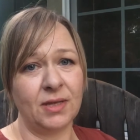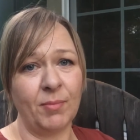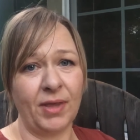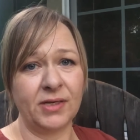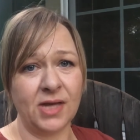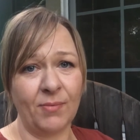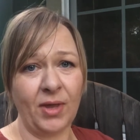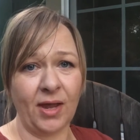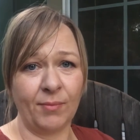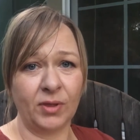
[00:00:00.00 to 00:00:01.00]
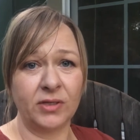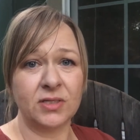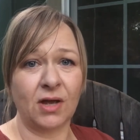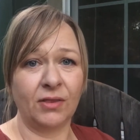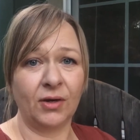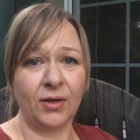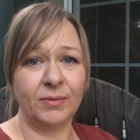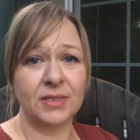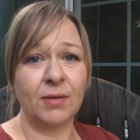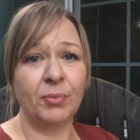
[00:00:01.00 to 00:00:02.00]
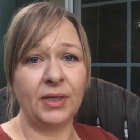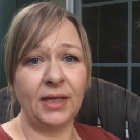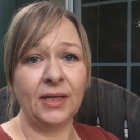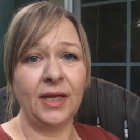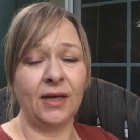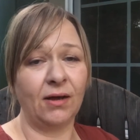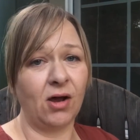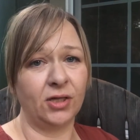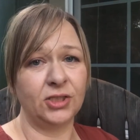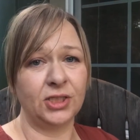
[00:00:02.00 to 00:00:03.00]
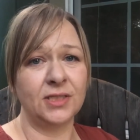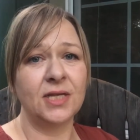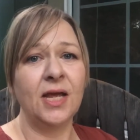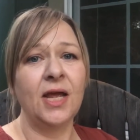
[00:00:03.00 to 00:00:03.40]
and by the time the ambulance got there, he was completely unconscious.